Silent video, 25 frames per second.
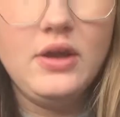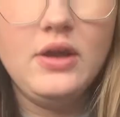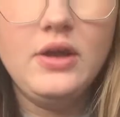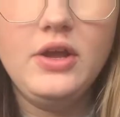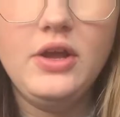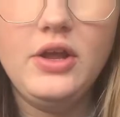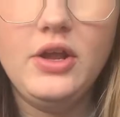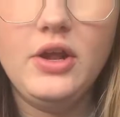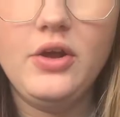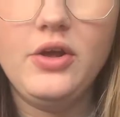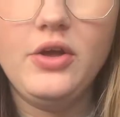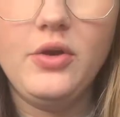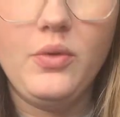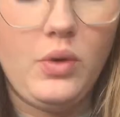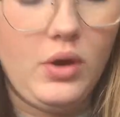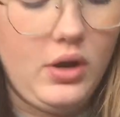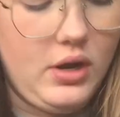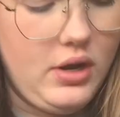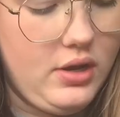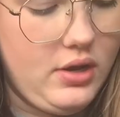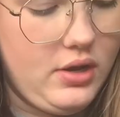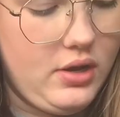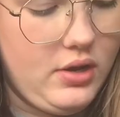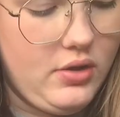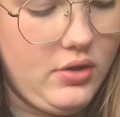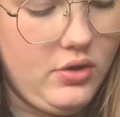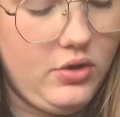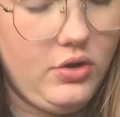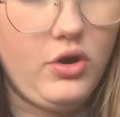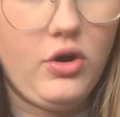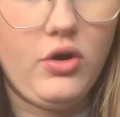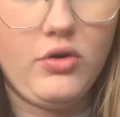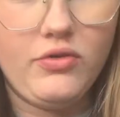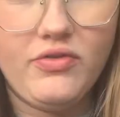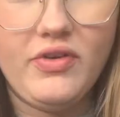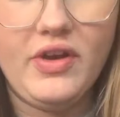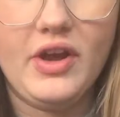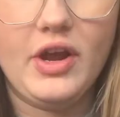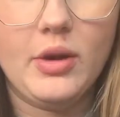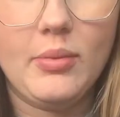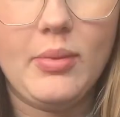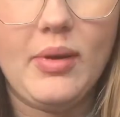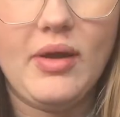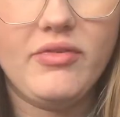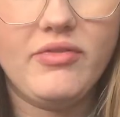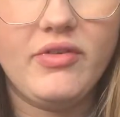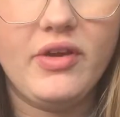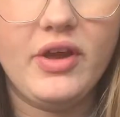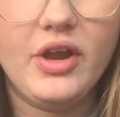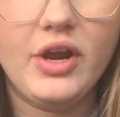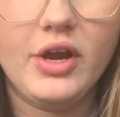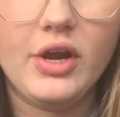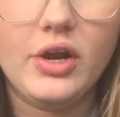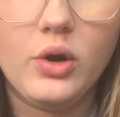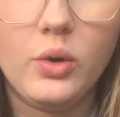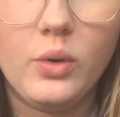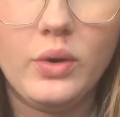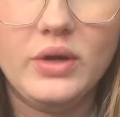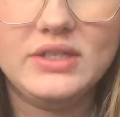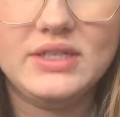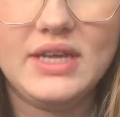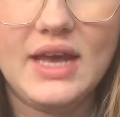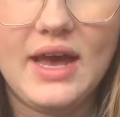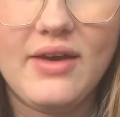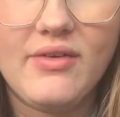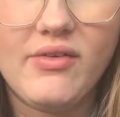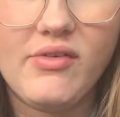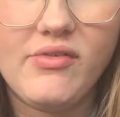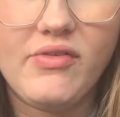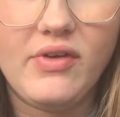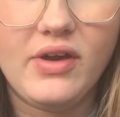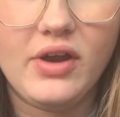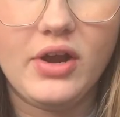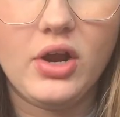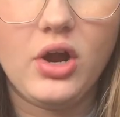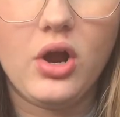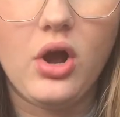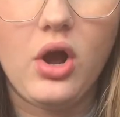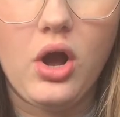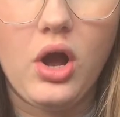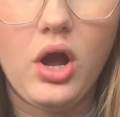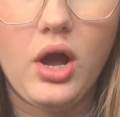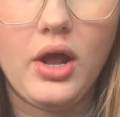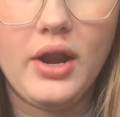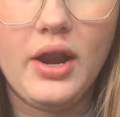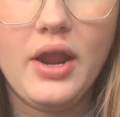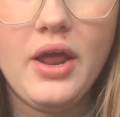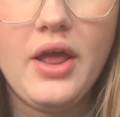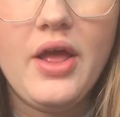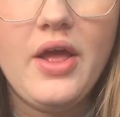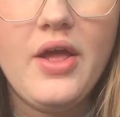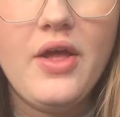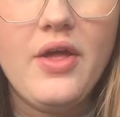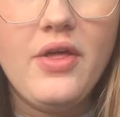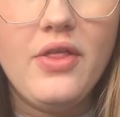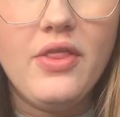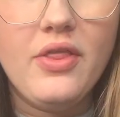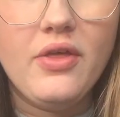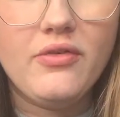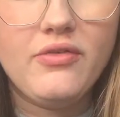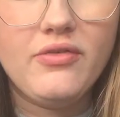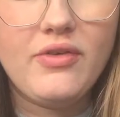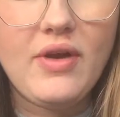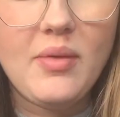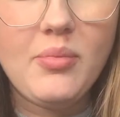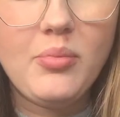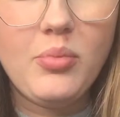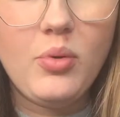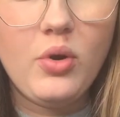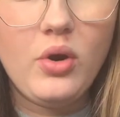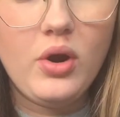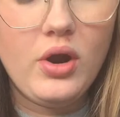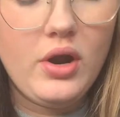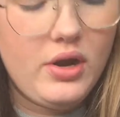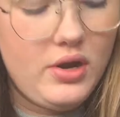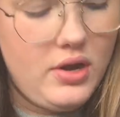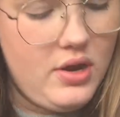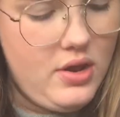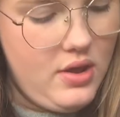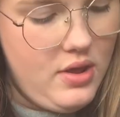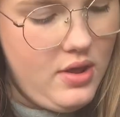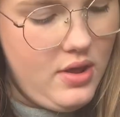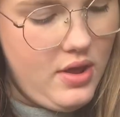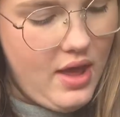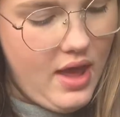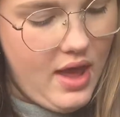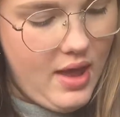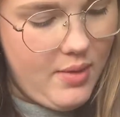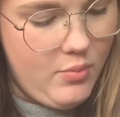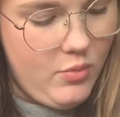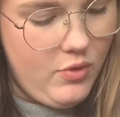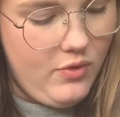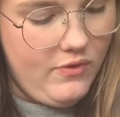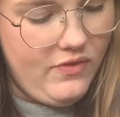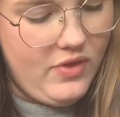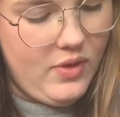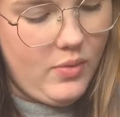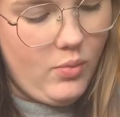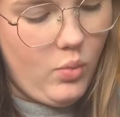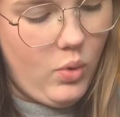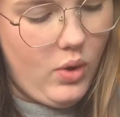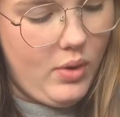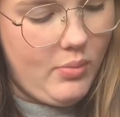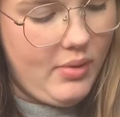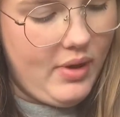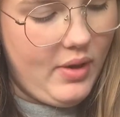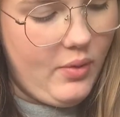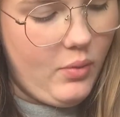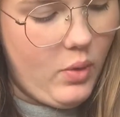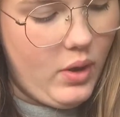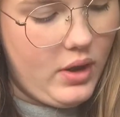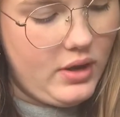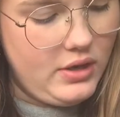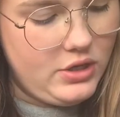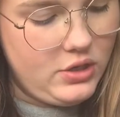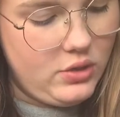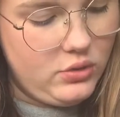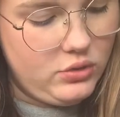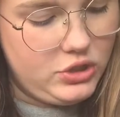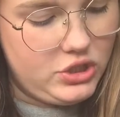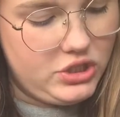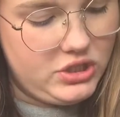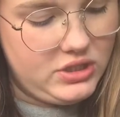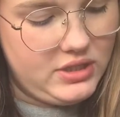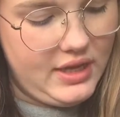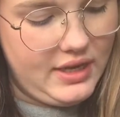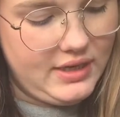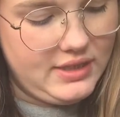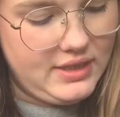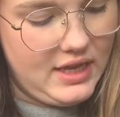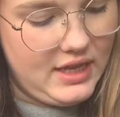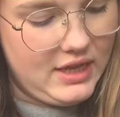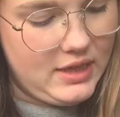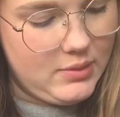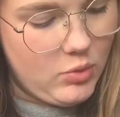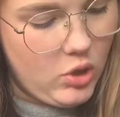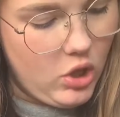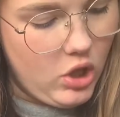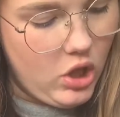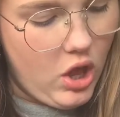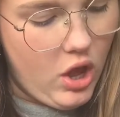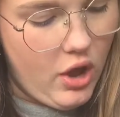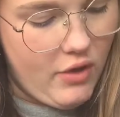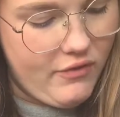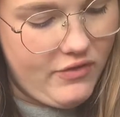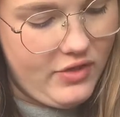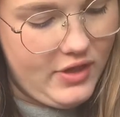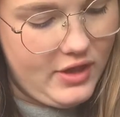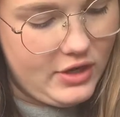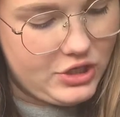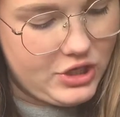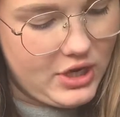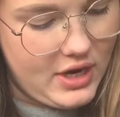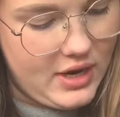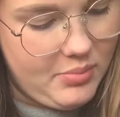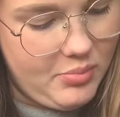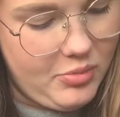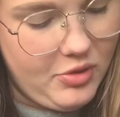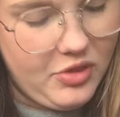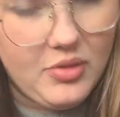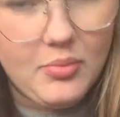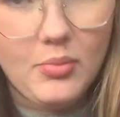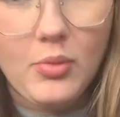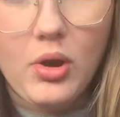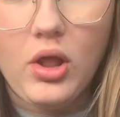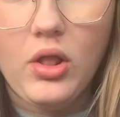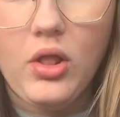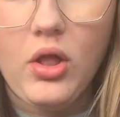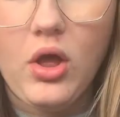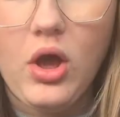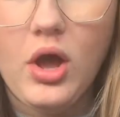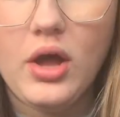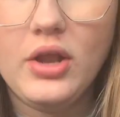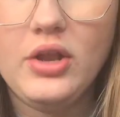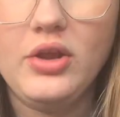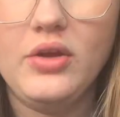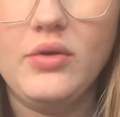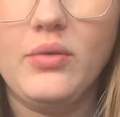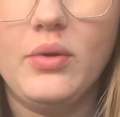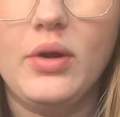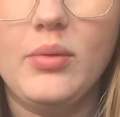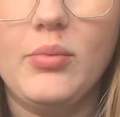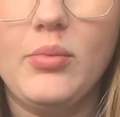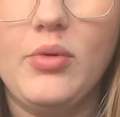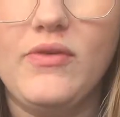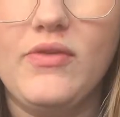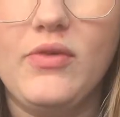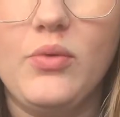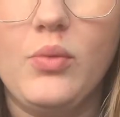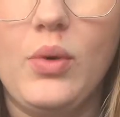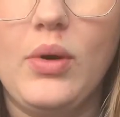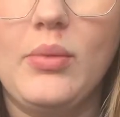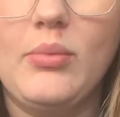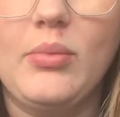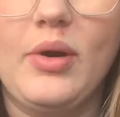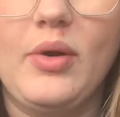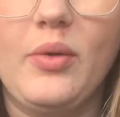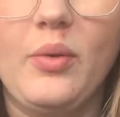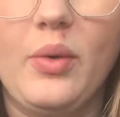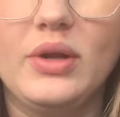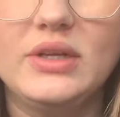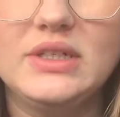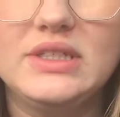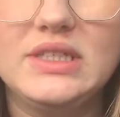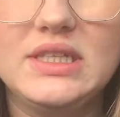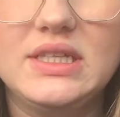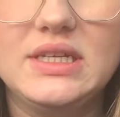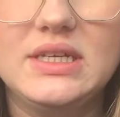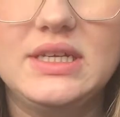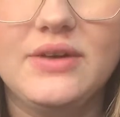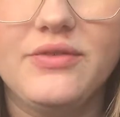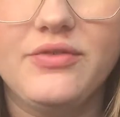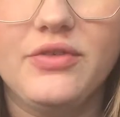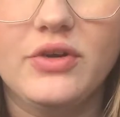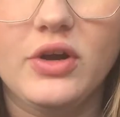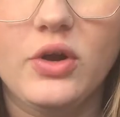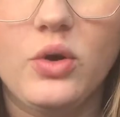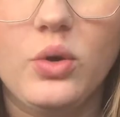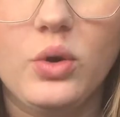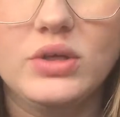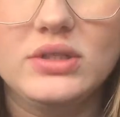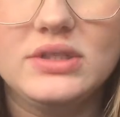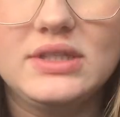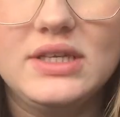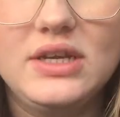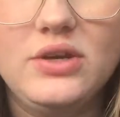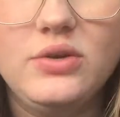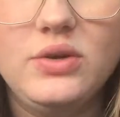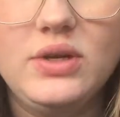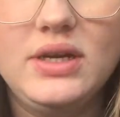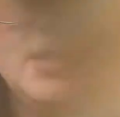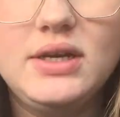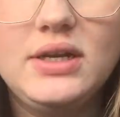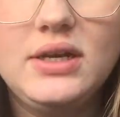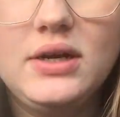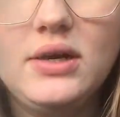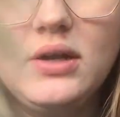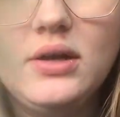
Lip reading: You know, you want to go finger by finger and always have a finger on the fretboard and move them one by one. Don't just like take them all off and then try to put them all on. You want to move them one by one to the different chords that you need.